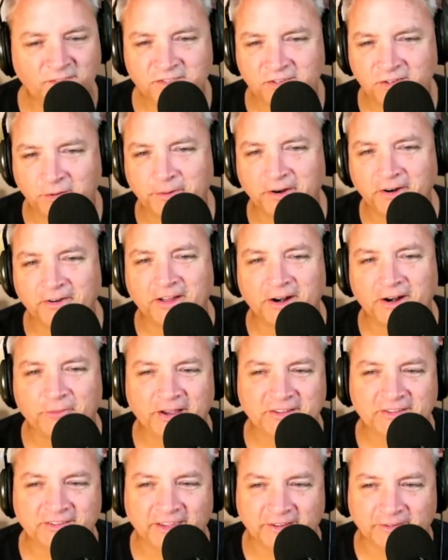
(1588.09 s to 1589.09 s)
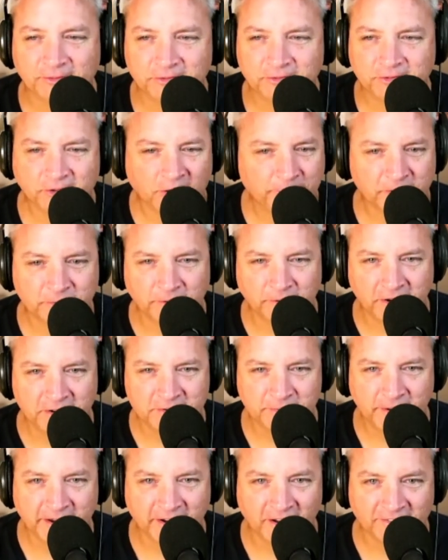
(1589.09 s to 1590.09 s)
So Bert right away is like, so how much money did
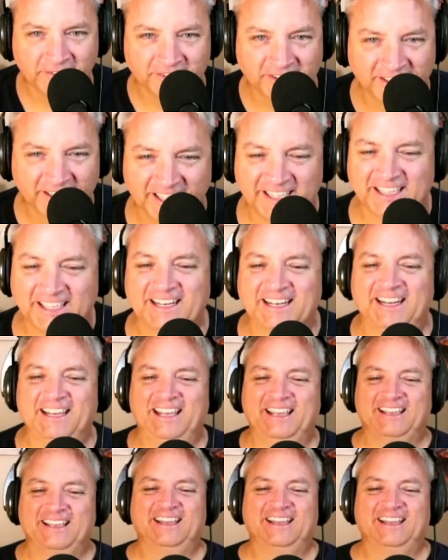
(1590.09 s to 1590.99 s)
you make off of it?